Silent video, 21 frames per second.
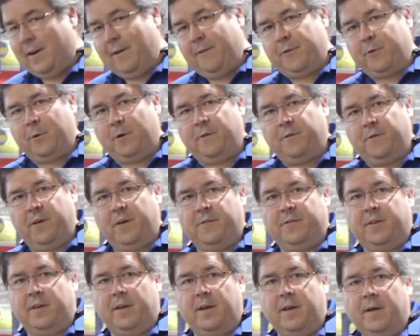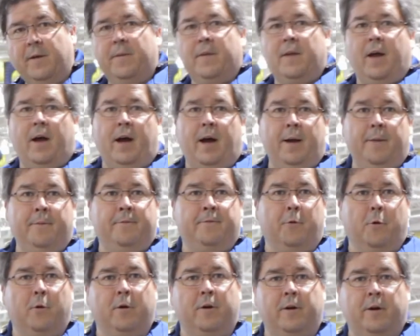set at three fifty, I'm
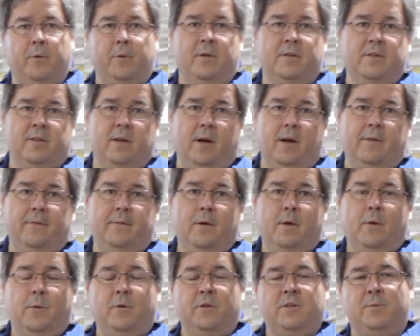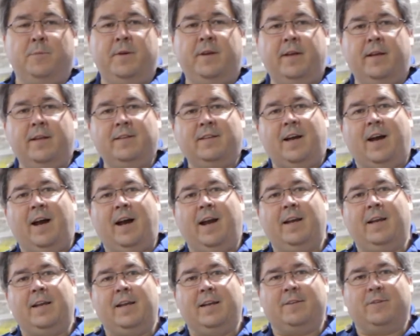forty degrees up, which means
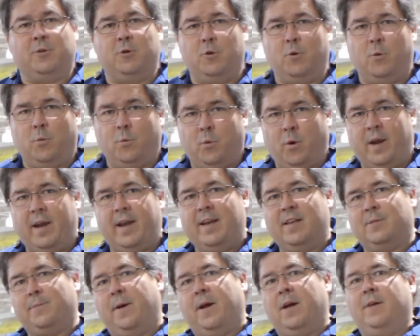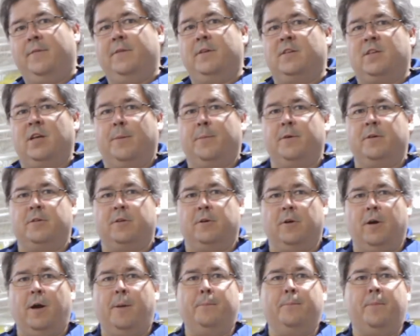I need to raise my oven
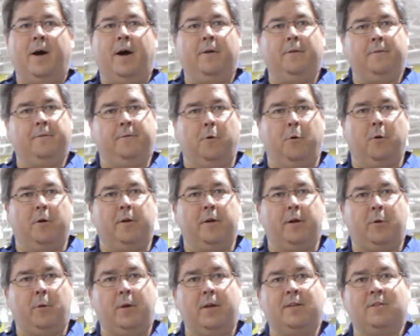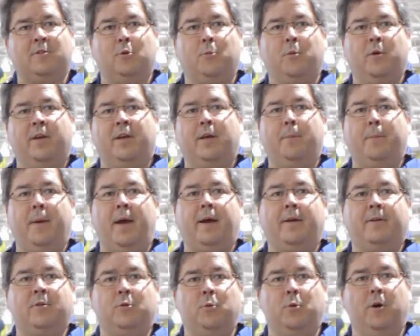temperature about forty degrees to bring it
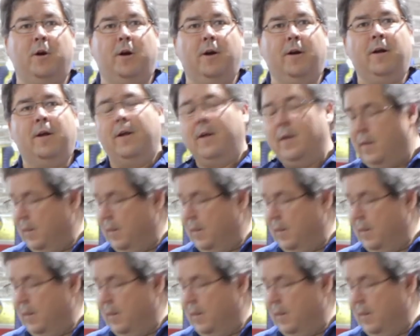back to where